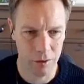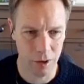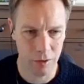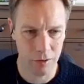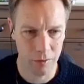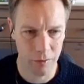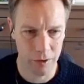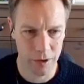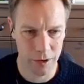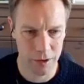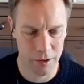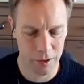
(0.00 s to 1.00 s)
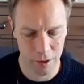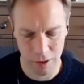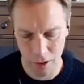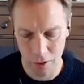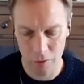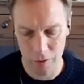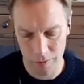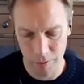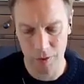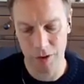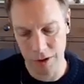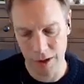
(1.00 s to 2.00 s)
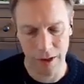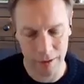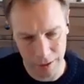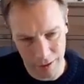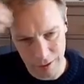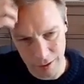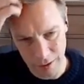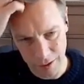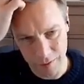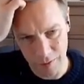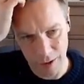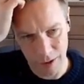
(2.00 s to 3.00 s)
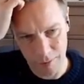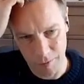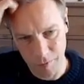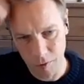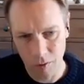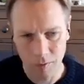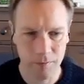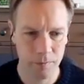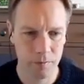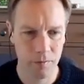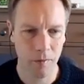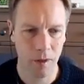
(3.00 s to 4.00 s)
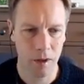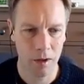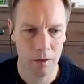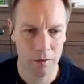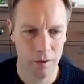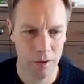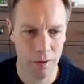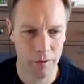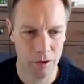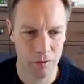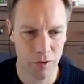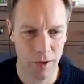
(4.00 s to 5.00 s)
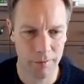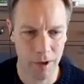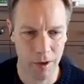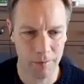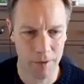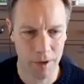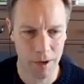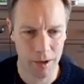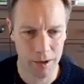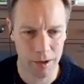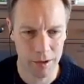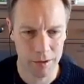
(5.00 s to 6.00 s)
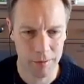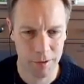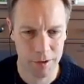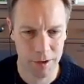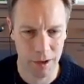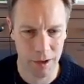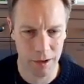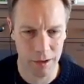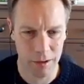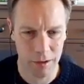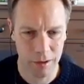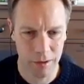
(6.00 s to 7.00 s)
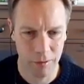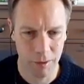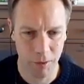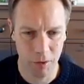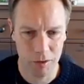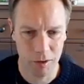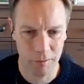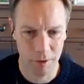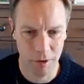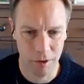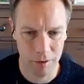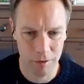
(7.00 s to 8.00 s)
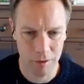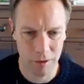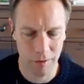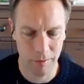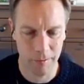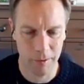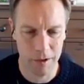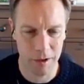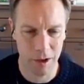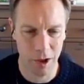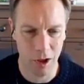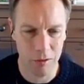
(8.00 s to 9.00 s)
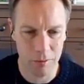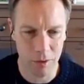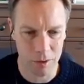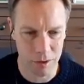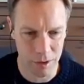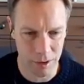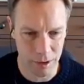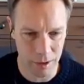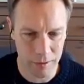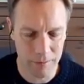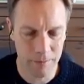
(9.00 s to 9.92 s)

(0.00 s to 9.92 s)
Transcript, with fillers: node, which is a node which points at the list we had before. So now we just wrap that up in a linked list by saying we box up the node and then we immediately unbox it again.